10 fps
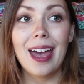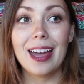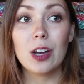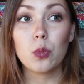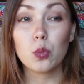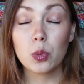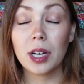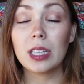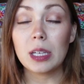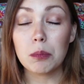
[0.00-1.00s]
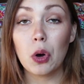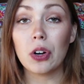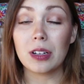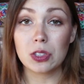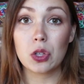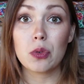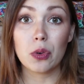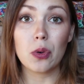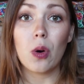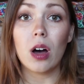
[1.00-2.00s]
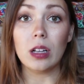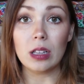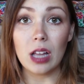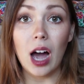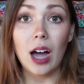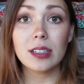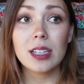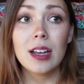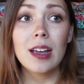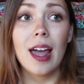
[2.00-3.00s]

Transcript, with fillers: and it really put us through a lot.